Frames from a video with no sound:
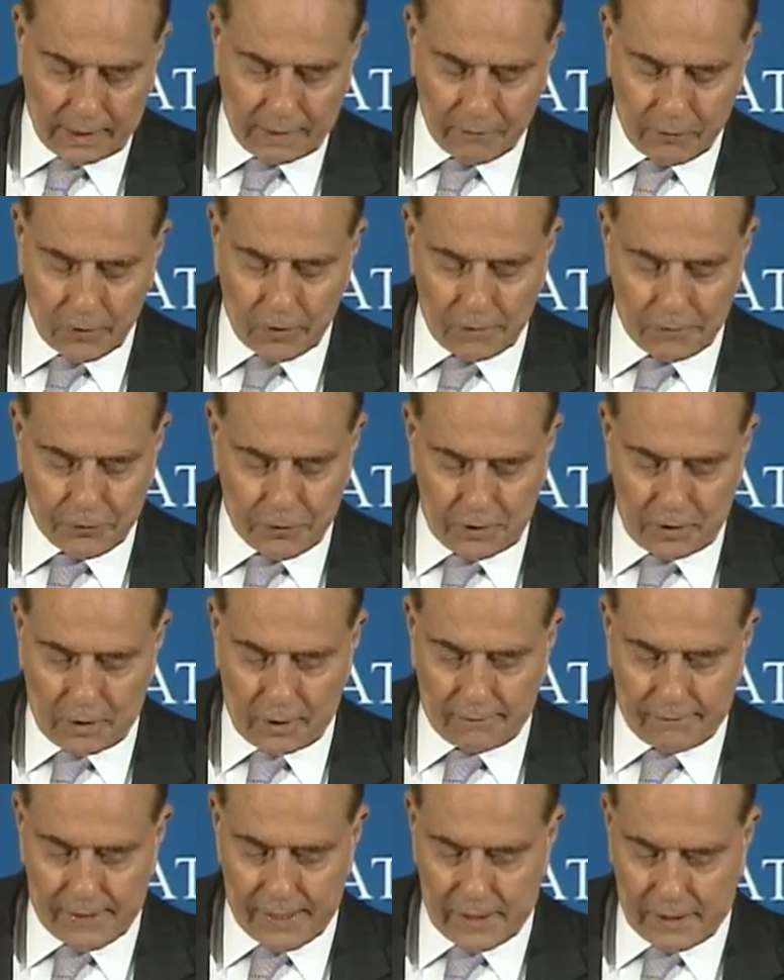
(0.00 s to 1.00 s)
voted for the
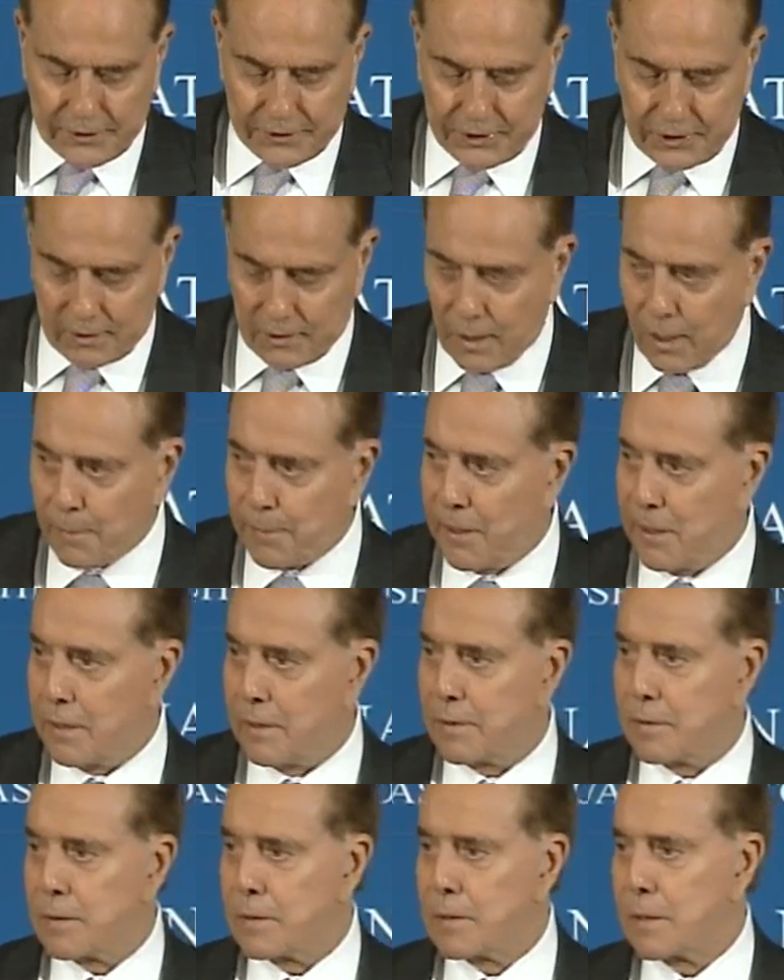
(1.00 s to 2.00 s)
all-volunteer army,
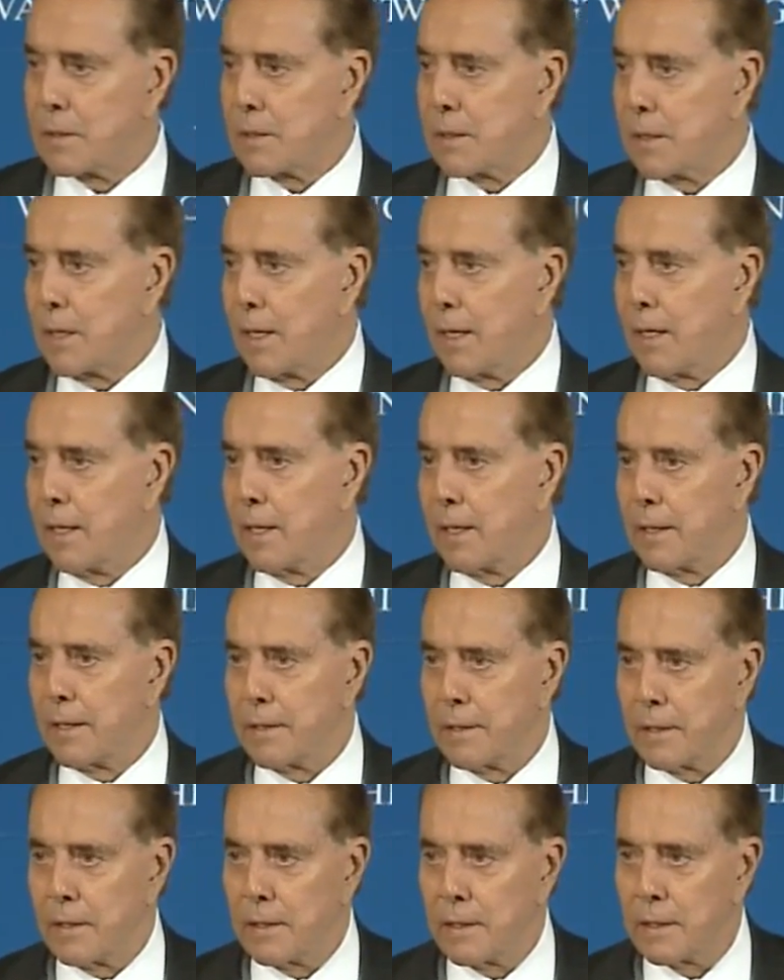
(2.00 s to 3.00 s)

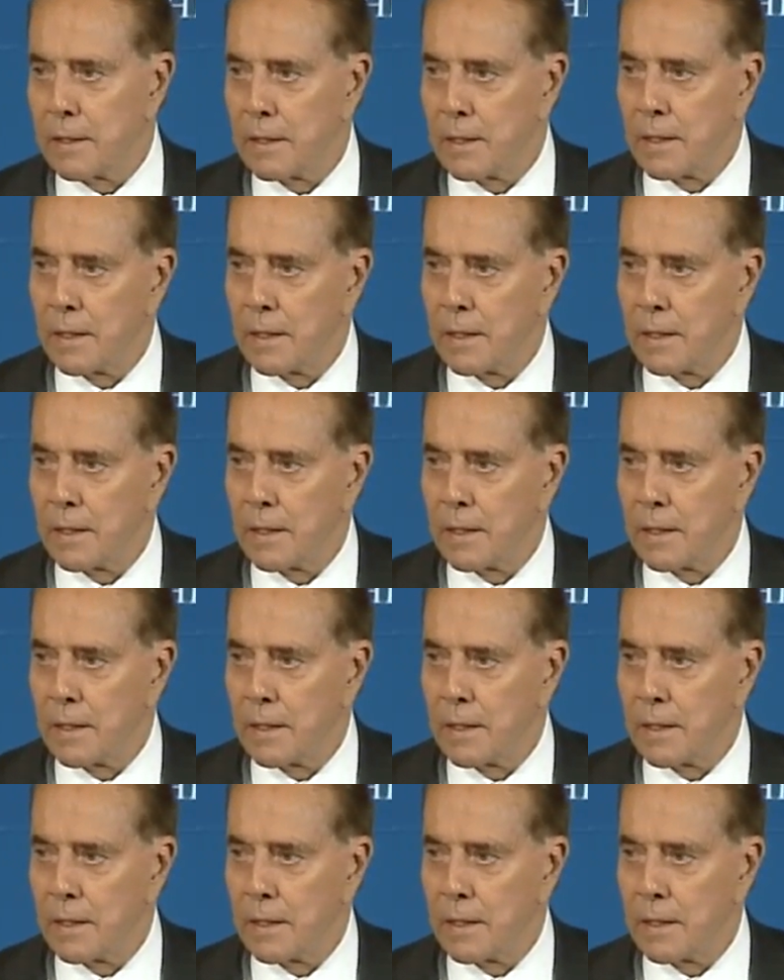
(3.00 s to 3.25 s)
and